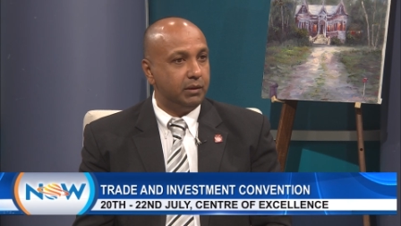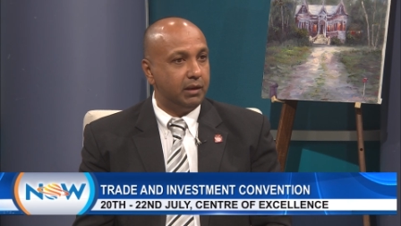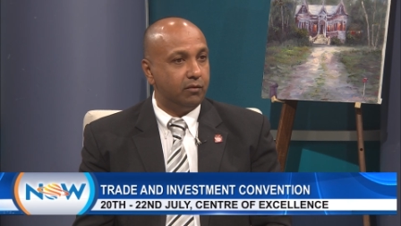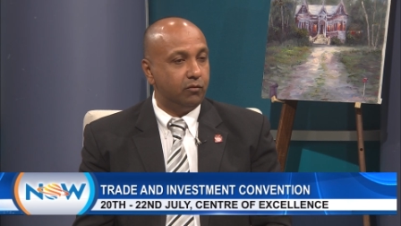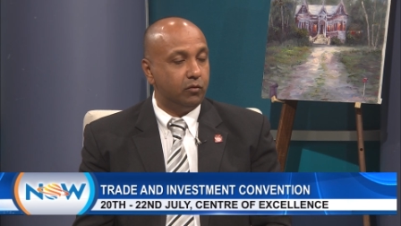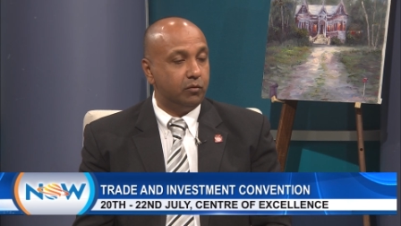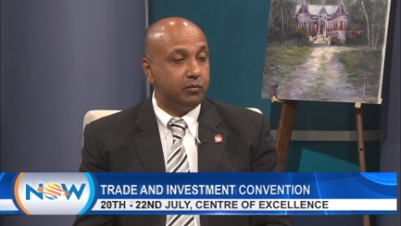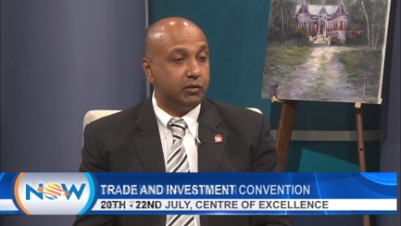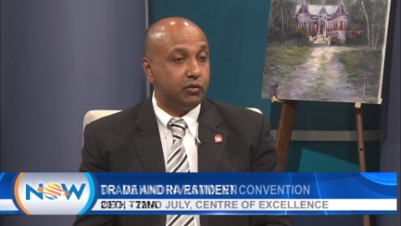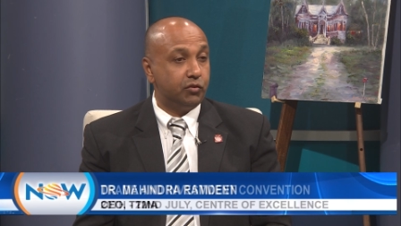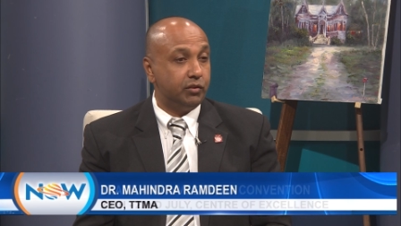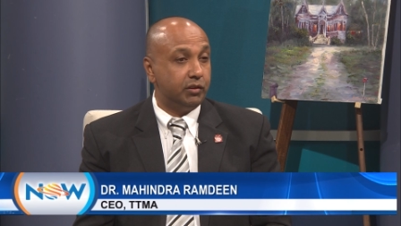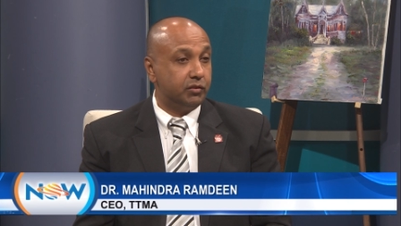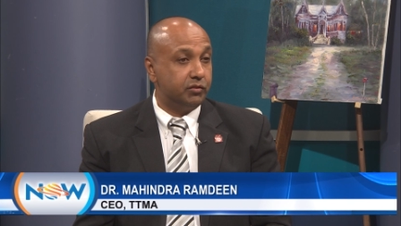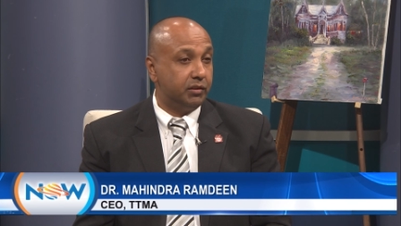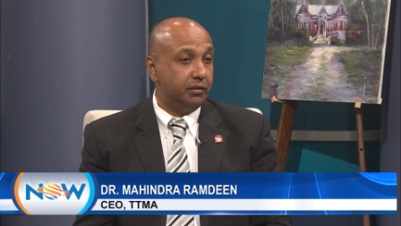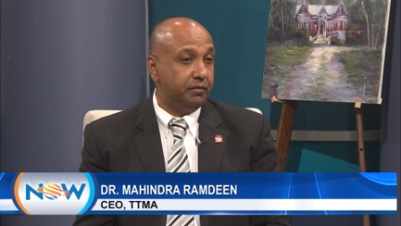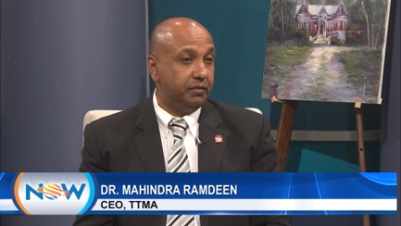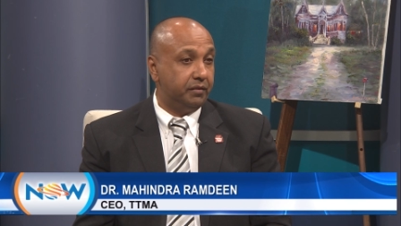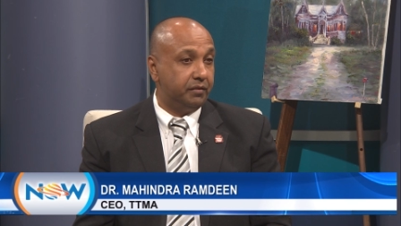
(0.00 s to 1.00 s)
Nice. We have over
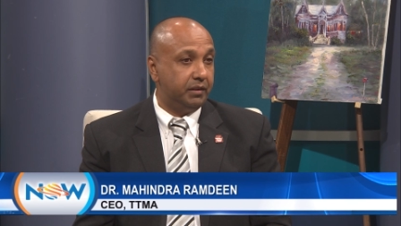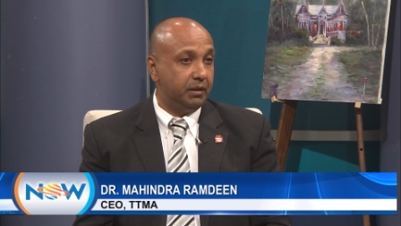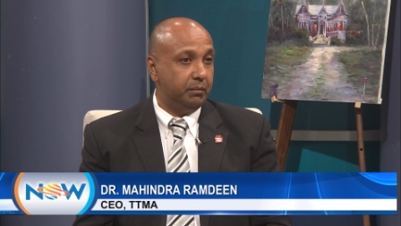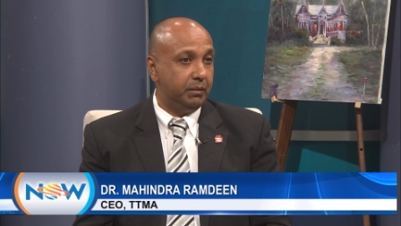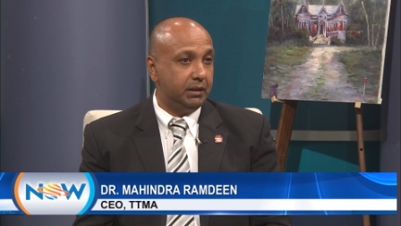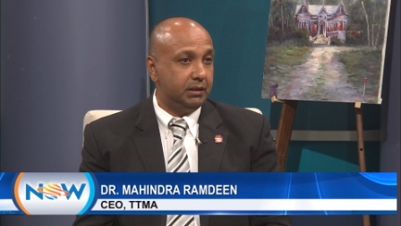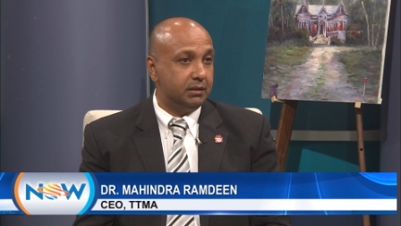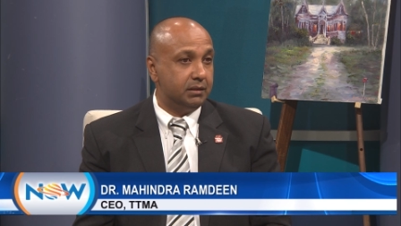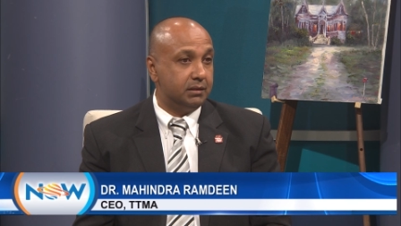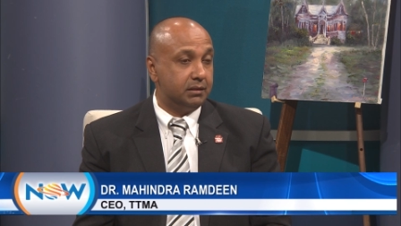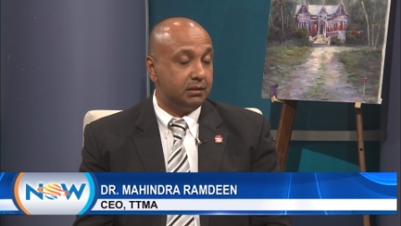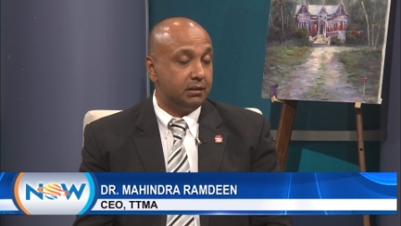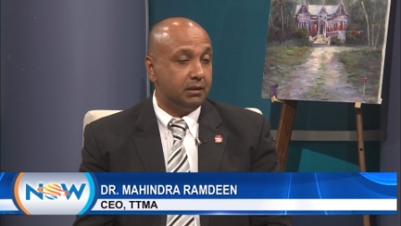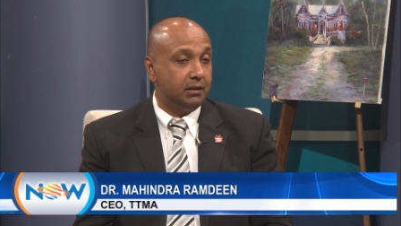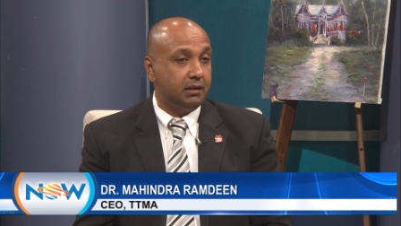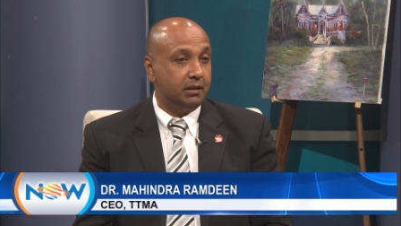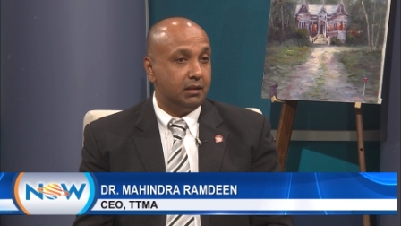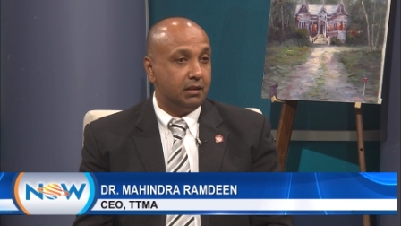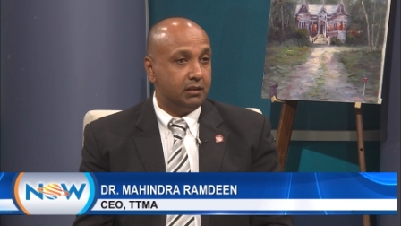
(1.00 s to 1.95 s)
350 meetings.